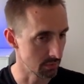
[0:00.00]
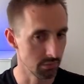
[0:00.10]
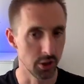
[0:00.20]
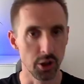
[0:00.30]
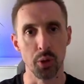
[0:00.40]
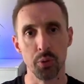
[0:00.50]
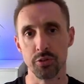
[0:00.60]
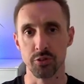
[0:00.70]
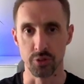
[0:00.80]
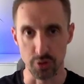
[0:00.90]
code
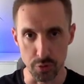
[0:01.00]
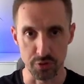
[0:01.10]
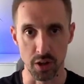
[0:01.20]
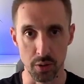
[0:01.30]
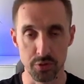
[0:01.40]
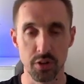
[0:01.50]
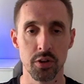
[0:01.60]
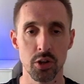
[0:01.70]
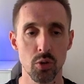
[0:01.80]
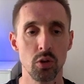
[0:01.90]
to do so
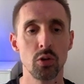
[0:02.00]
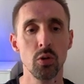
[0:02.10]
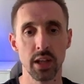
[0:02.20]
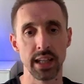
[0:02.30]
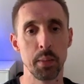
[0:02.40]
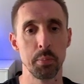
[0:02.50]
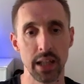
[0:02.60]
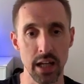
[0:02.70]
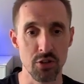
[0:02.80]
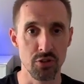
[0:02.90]
that your calling
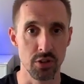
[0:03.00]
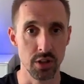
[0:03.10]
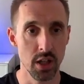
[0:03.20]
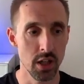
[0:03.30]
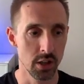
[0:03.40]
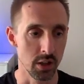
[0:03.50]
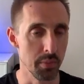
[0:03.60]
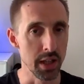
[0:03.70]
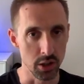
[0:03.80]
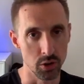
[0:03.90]
application can
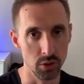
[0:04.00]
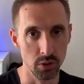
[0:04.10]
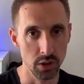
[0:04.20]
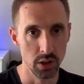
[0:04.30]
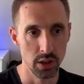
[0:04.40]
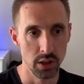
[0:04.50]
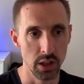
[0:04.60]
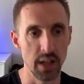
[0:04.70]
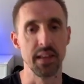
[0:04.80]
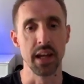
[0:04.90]
make the call
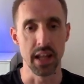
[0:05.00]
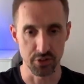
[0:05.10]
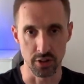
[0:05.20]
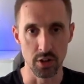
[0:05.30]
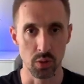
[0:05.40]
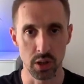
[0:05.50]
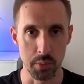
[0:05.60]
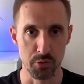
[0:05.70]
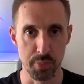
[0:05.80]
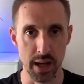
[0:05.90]
and then execute what
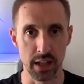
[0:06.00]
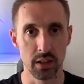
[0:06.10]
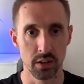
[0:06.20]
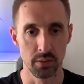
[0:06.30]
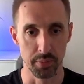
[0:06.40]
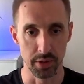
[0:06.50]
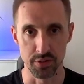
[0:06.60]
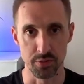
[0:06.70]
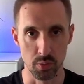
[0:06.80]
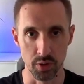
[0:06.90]
comes back because what